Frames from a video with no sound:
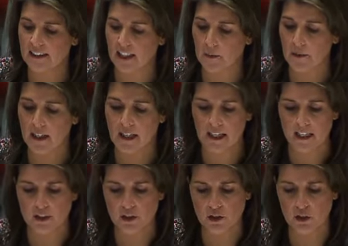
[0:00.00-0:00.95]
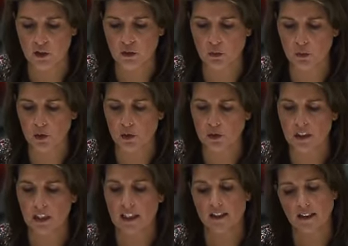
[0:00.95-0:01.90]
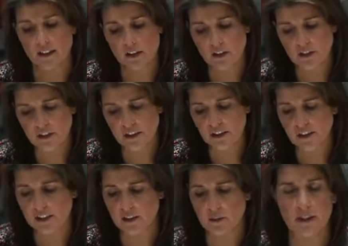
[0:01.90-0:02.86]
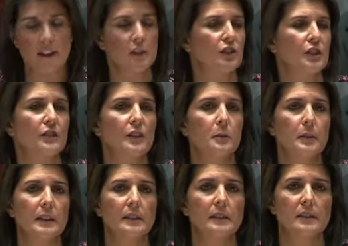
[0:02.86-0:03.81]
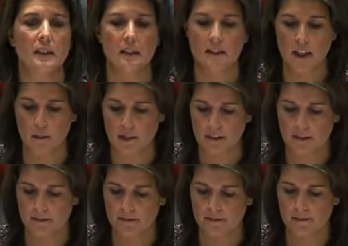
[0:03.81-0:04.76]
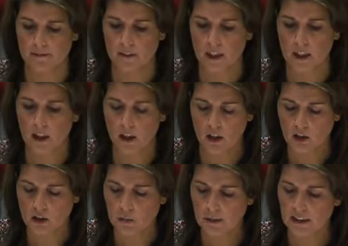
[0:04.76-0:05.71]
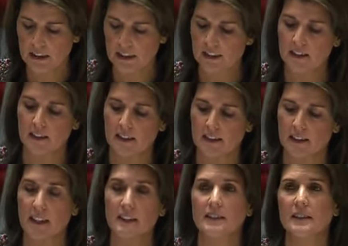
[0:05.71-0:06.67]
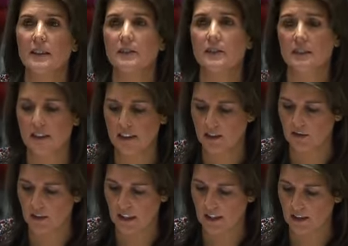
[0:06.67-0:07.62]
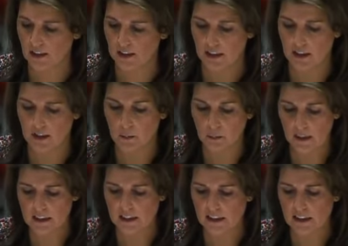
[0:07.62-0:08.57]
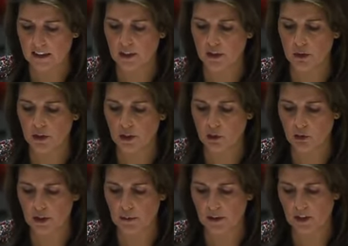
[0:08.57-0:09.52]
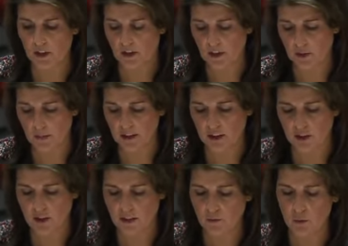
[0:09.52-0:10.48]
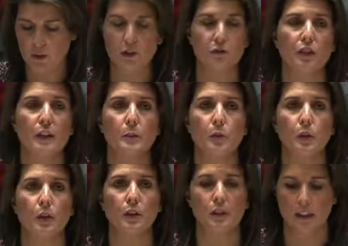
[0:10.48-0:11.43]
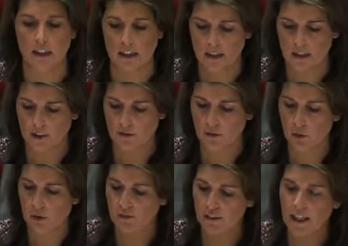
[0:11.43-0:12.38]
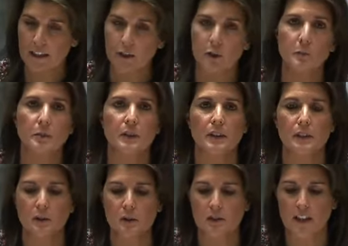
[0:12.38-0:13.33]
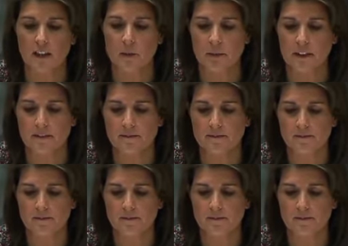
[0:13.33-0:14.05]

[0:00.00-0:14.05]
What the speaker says: step and to show the world they are serious about achieving peace in Yemen. Ultimately, the success of the ceasefire must lead to an agreement on the Special Envoy's framework for a final political settlement.